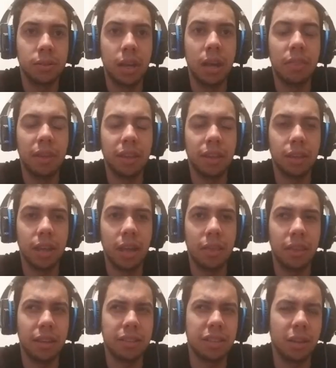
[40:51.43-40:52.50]
I
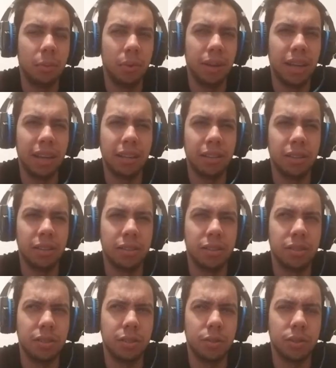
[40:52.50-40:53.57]
think someone had to
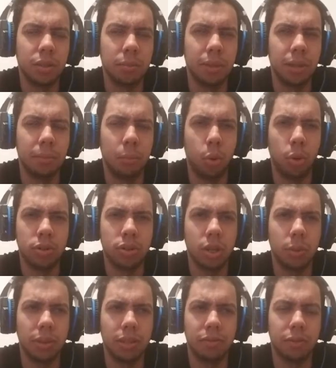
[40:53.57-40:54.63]
do something more
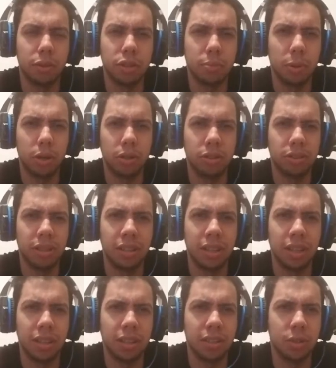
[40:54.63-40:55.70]
so in the first part, and
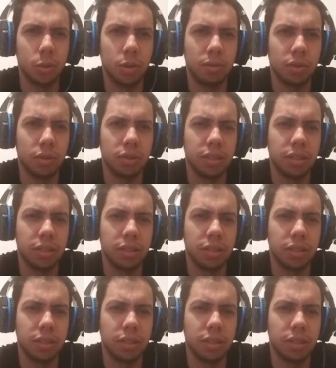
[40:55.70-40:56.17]
then whoever.